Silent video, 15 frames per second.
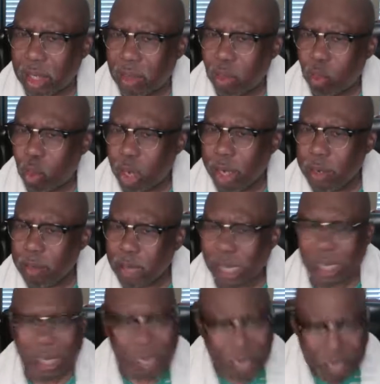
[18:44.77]
What he
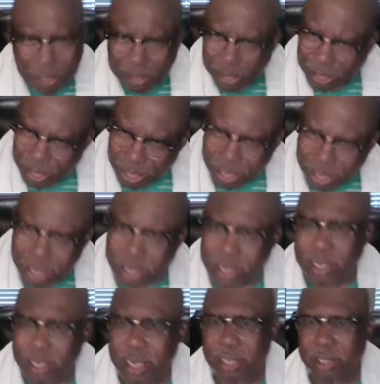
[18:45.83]
meant, he's
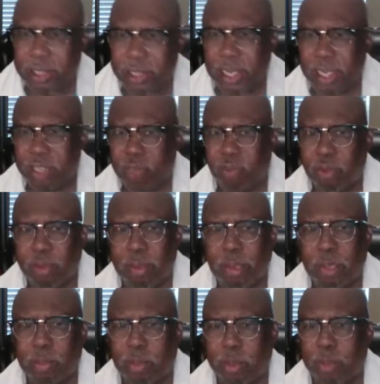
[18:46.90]
hidden these things from
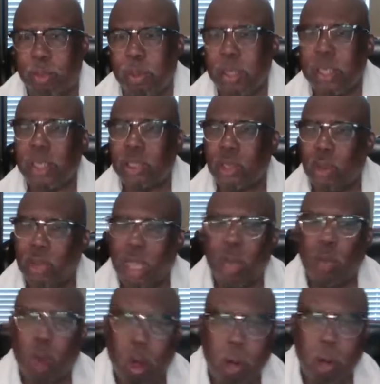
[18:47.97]
these people so
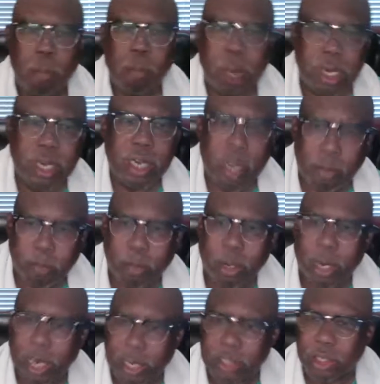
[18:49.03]
they won't
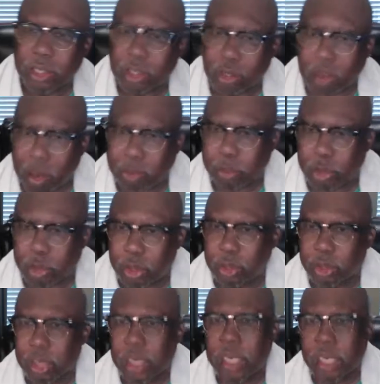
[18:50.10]
manipulate the
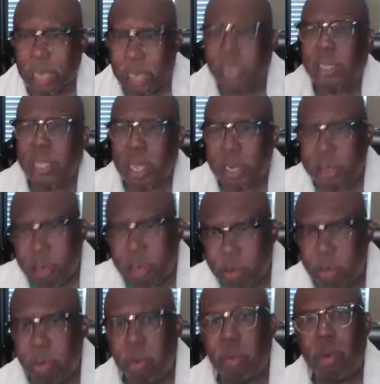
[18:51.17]
scriptures like they
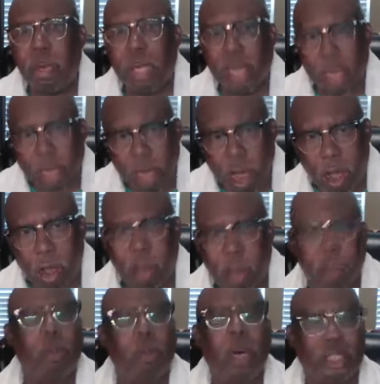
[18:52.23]
do in
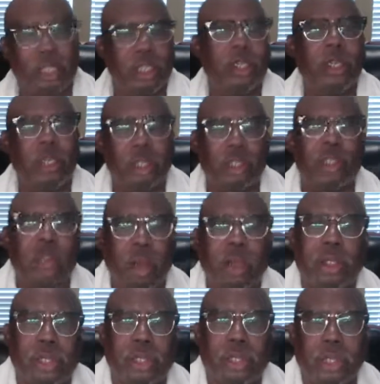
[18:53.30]
a bunch of these
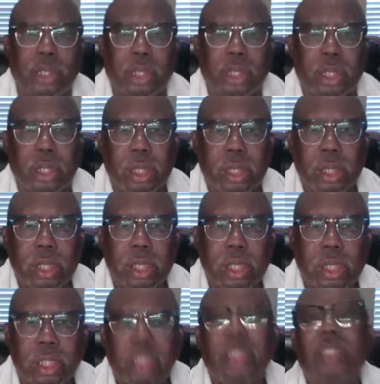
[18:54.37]
churches.
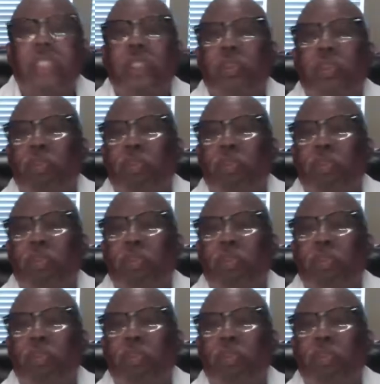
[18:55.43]
These